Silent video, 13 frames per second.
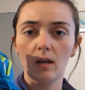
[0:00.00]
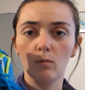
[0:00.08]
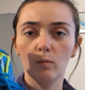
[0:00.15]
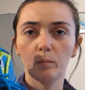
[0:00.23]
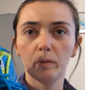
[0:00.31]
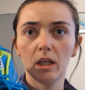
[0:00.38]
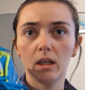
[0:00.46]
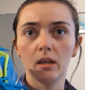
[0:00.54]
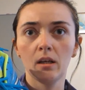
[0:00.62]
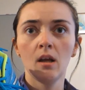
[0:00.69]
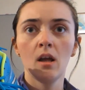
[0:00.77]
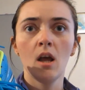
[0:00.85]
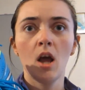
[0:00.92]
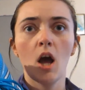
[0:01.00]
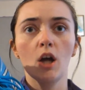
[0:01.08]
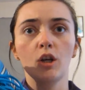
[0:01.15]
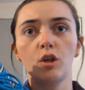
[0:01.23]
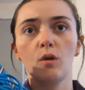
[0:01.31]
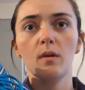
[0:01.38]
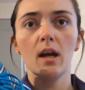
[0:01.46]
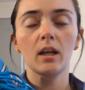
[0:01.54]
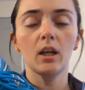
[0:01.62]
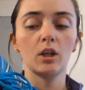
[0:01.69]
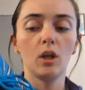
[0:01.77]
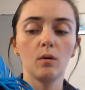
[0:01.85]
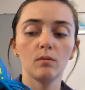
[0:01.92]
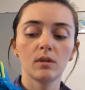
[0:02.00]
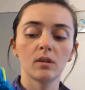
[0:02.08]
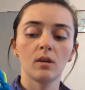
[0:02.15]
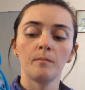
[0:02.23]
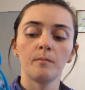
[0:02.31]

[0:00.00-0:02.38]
will be a shoe that I can use.